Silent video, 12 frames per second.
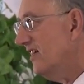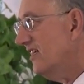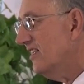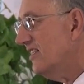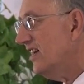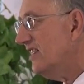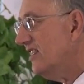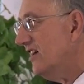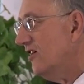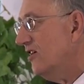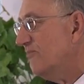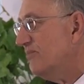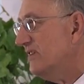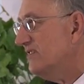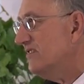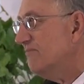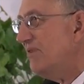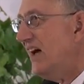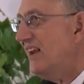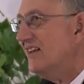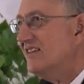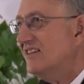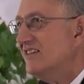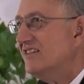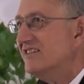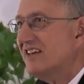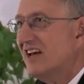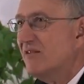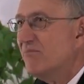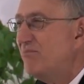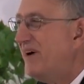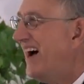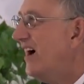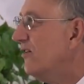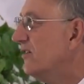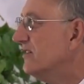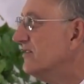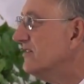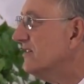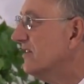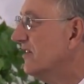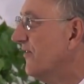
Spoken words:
that there are principalities and powers